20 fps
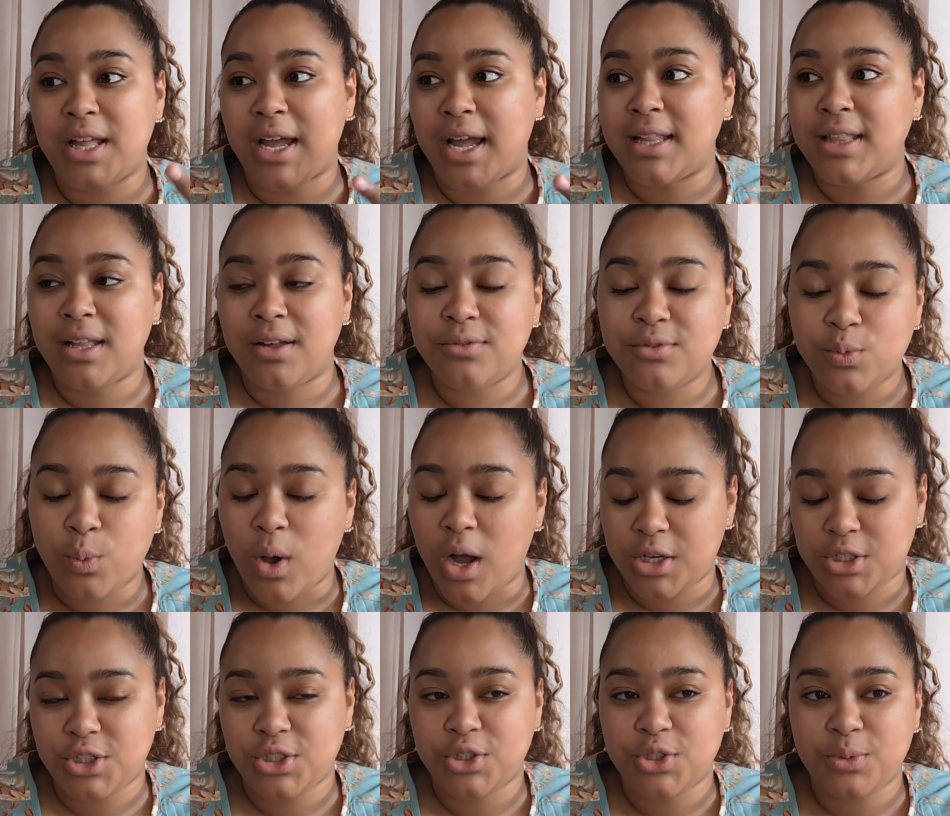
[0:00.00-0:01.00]
loved
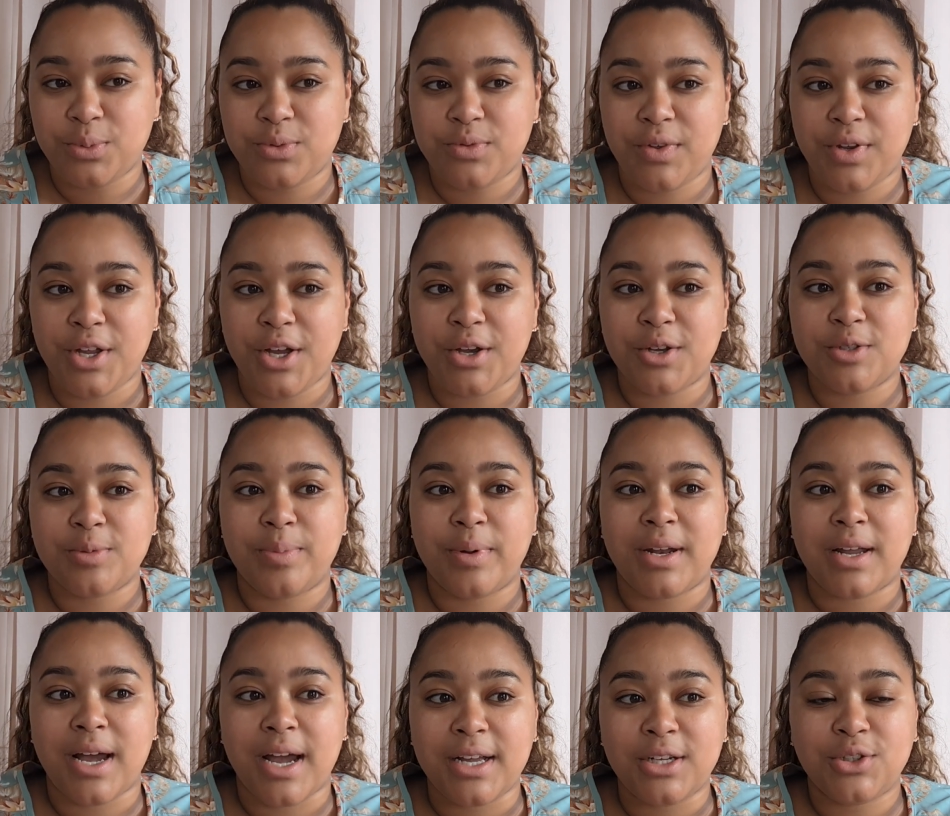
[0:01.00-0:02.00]
watching dupes videos,
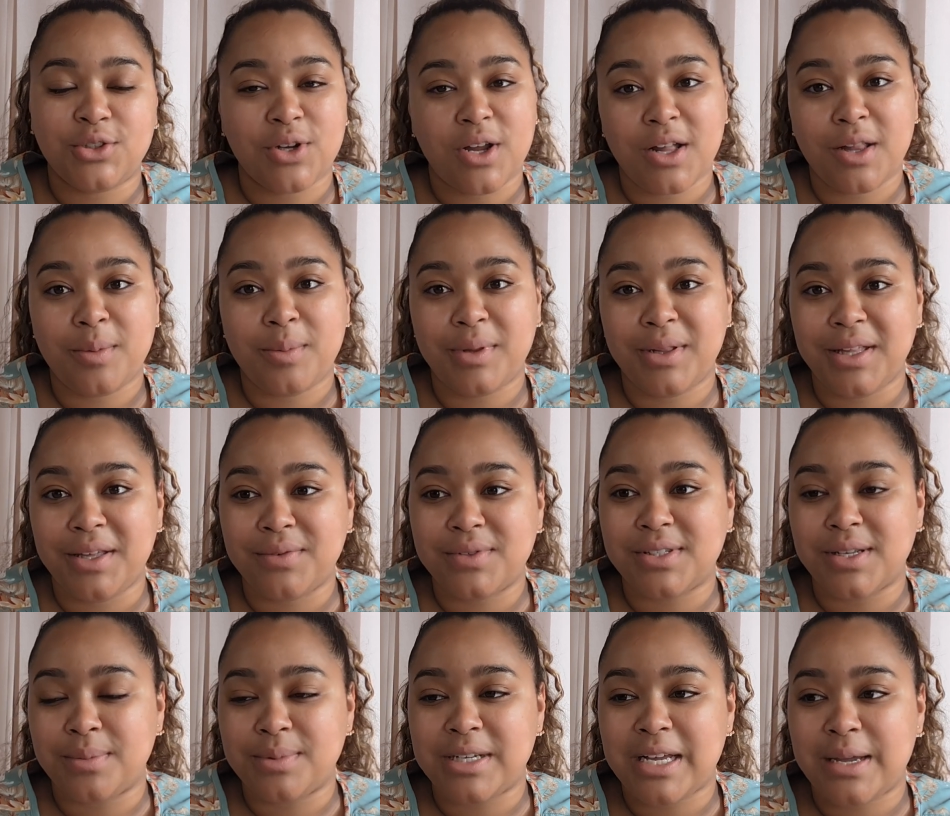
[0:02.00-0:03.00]
but I strongly believe
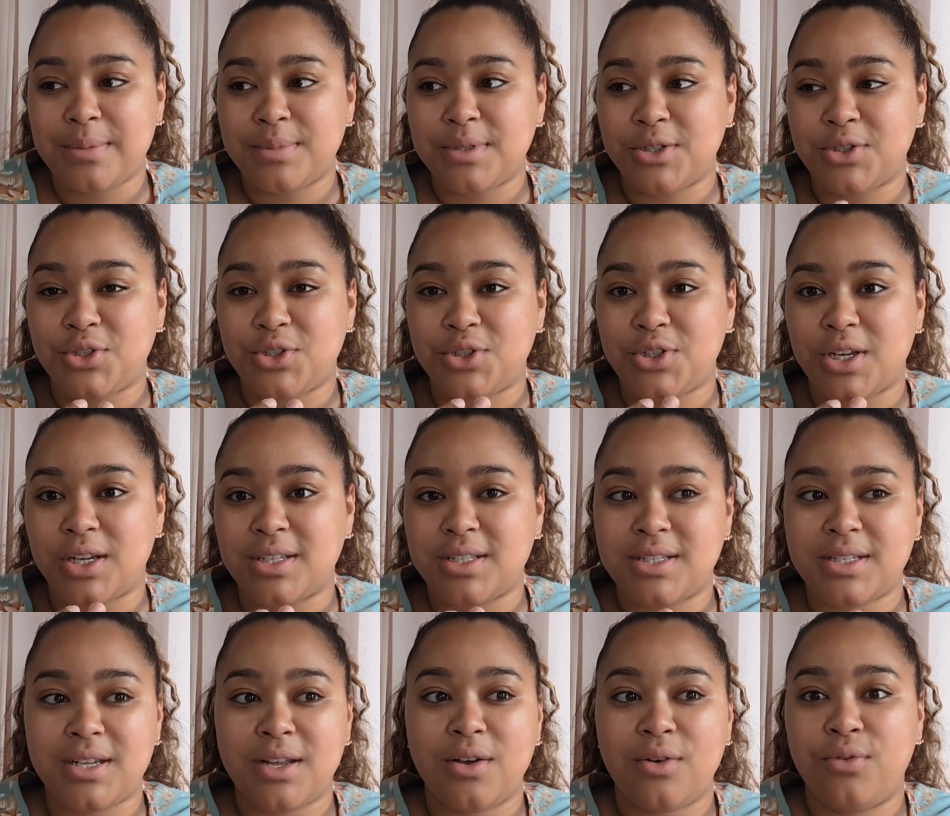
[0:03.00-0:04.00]
sometimes it's
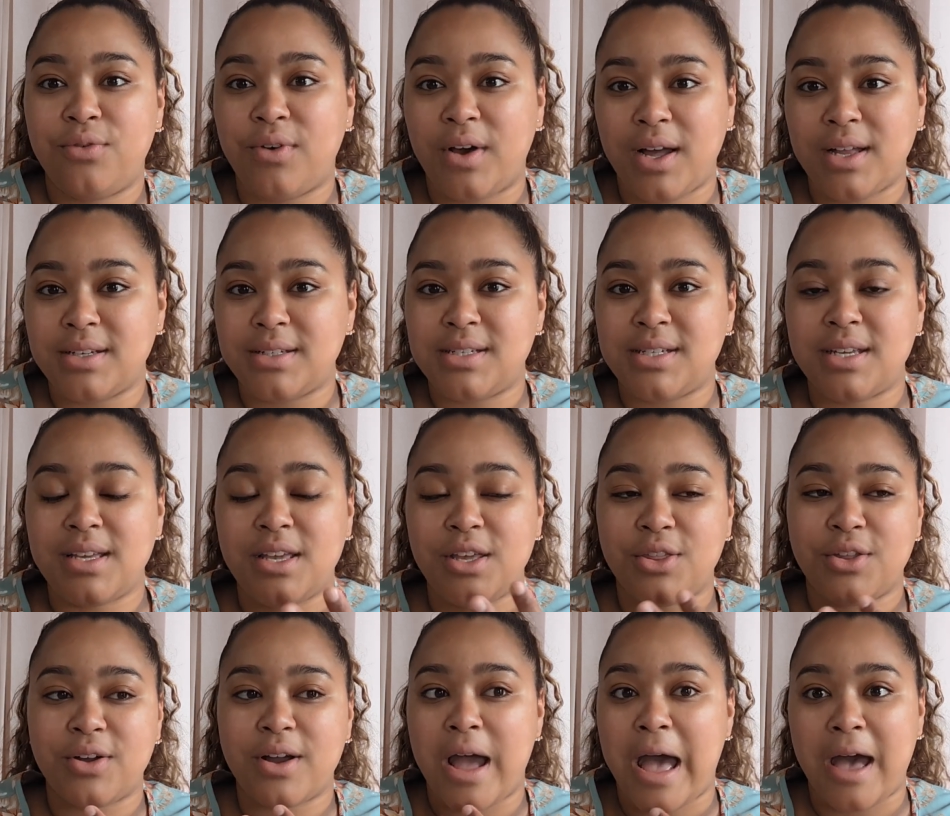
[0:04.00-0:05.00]
just fun to
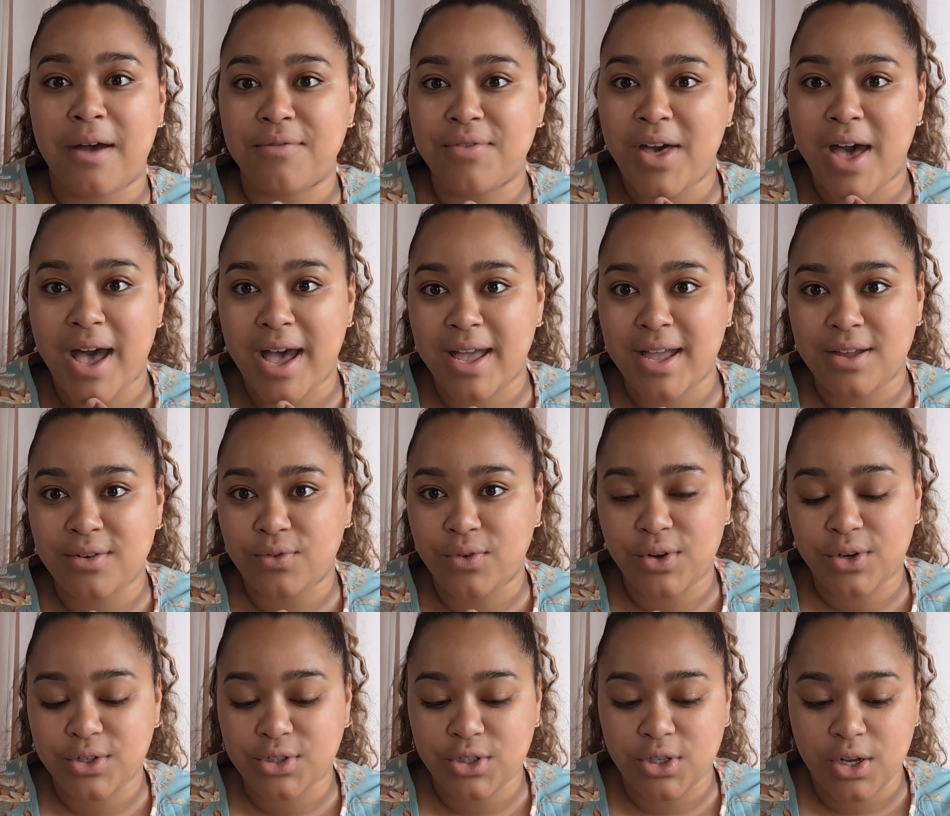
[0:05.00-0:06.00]
either have the high-end
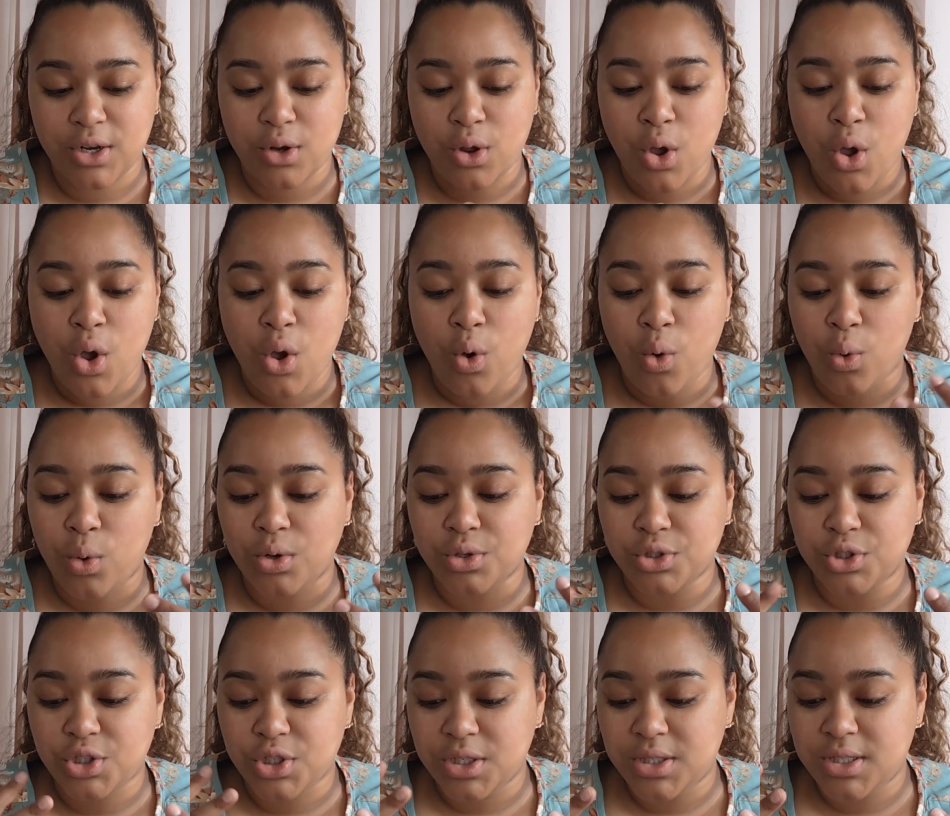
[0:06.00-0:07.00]
version or
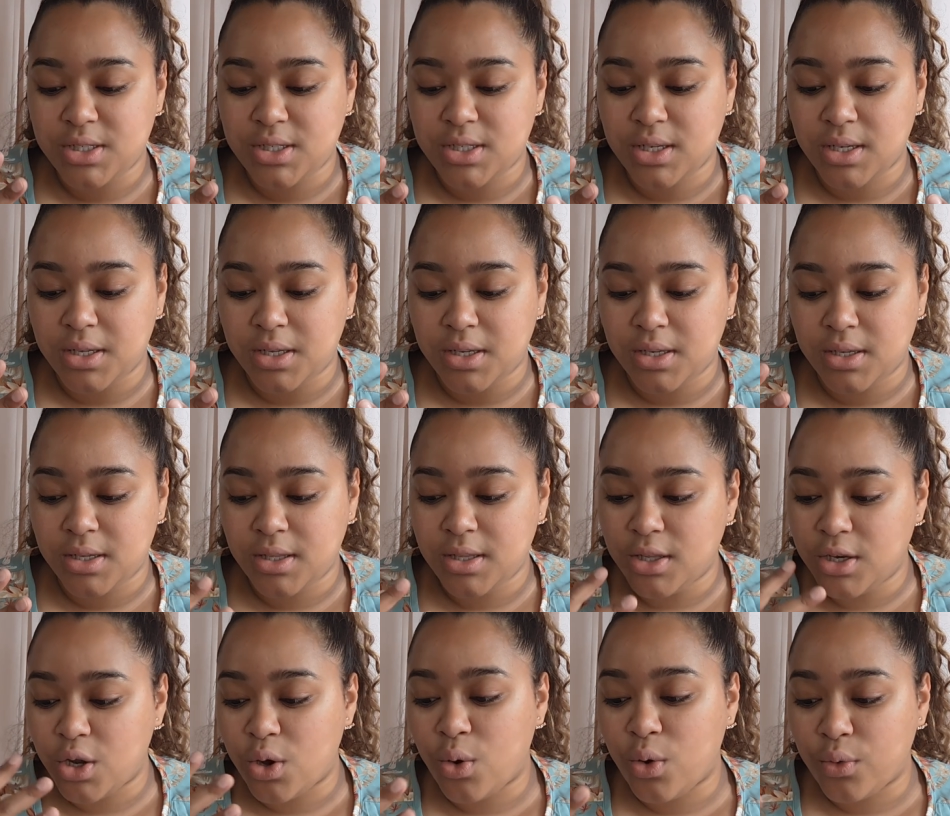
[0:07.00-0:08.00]
just to,
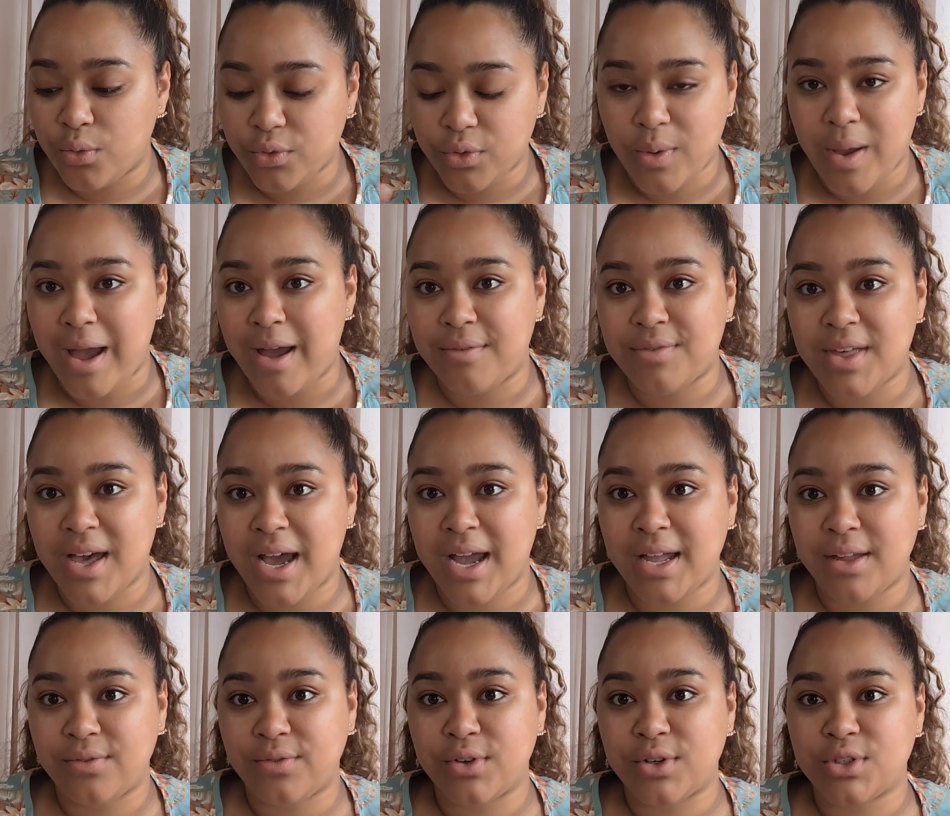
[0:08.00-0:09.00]
you know, if you have the
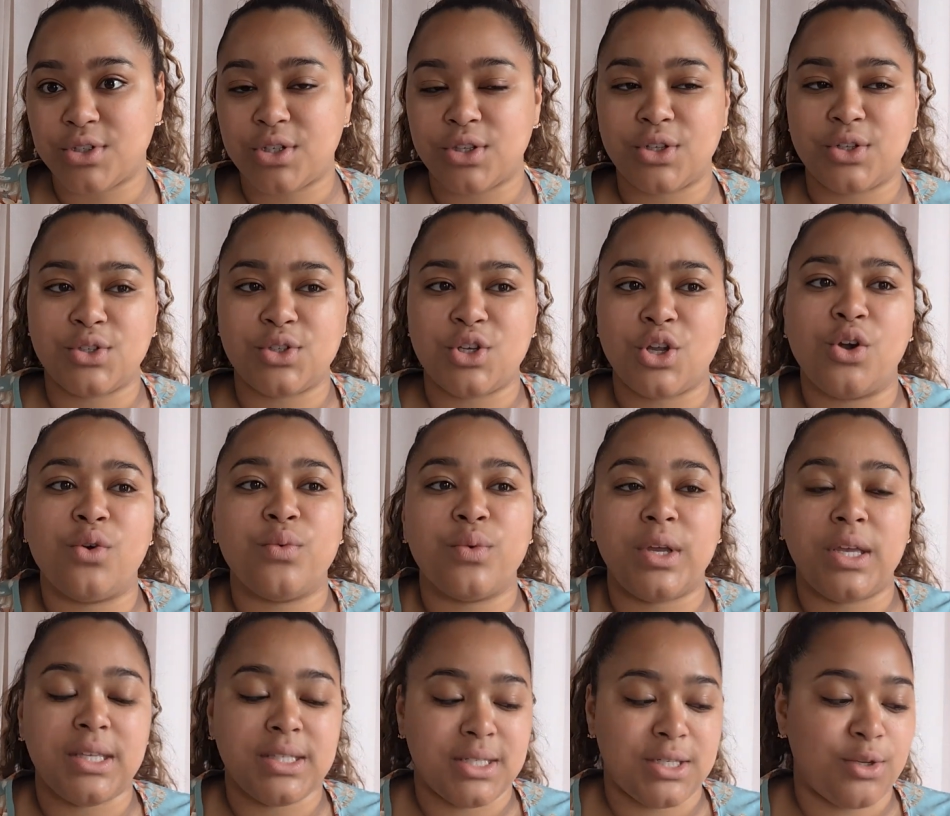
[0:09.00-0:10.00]
high-end version, there's no
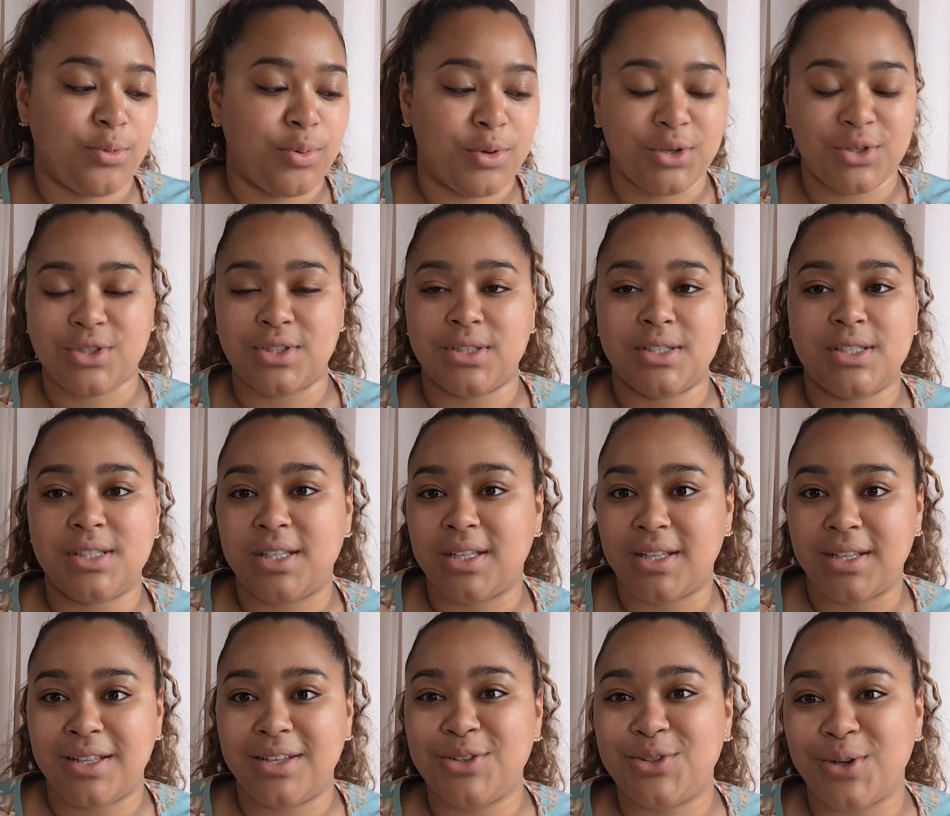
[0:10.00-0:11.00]
reason to purchase
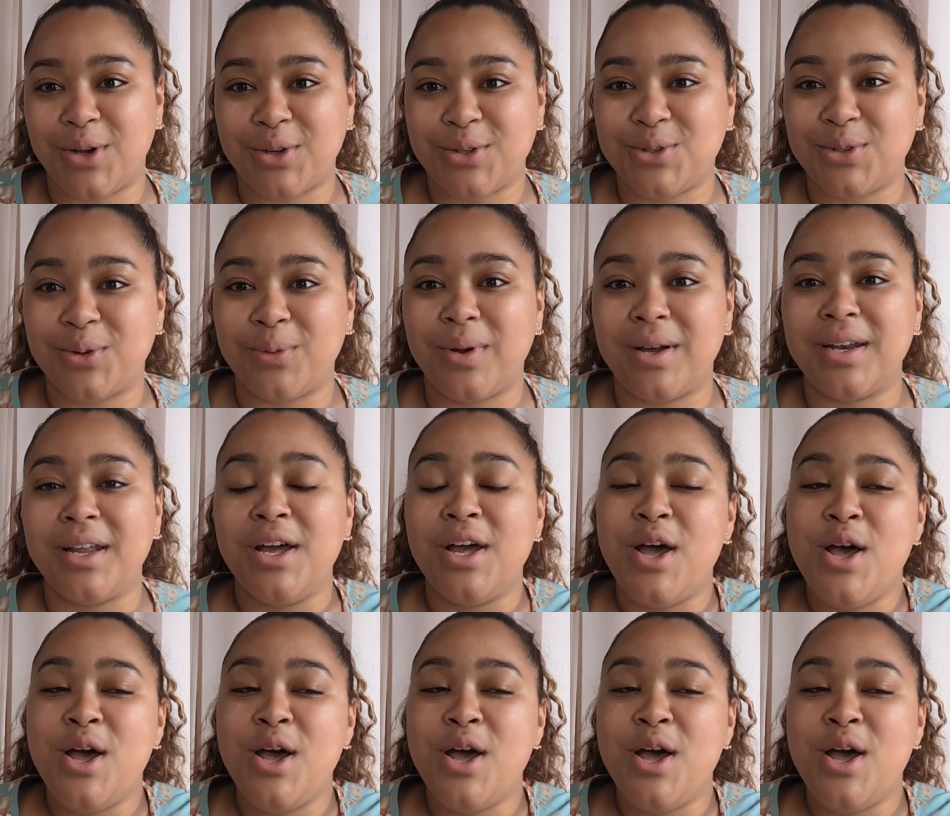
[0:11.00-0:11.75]
the drugstore one.